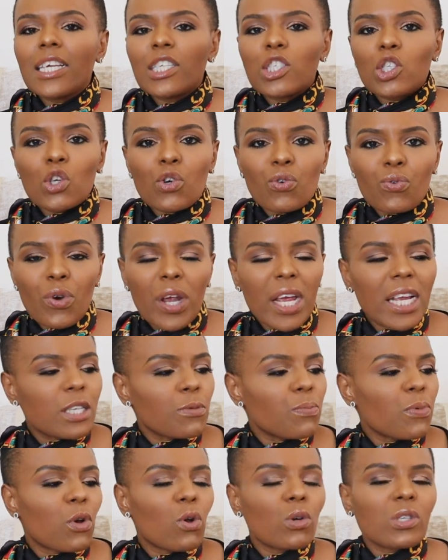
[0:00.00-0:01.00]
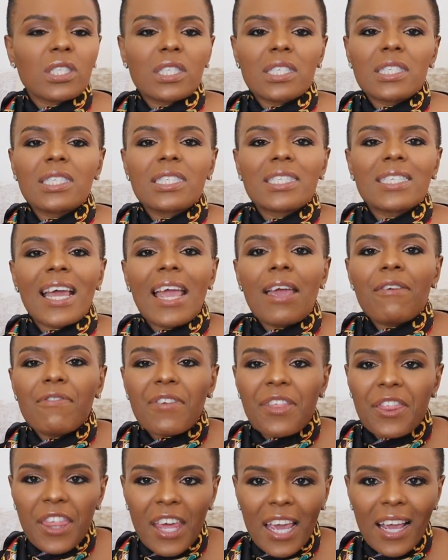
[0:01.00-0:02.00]
It's great because this is a
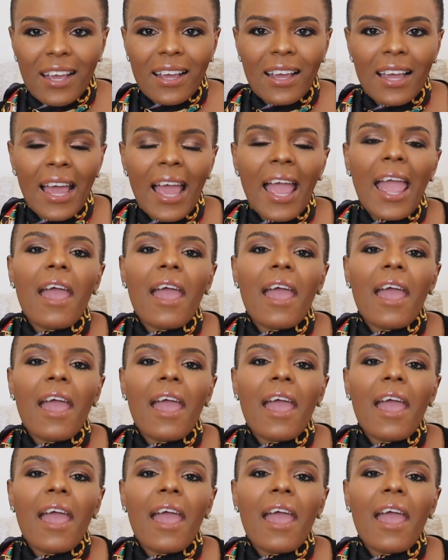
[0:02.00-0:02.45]
everything,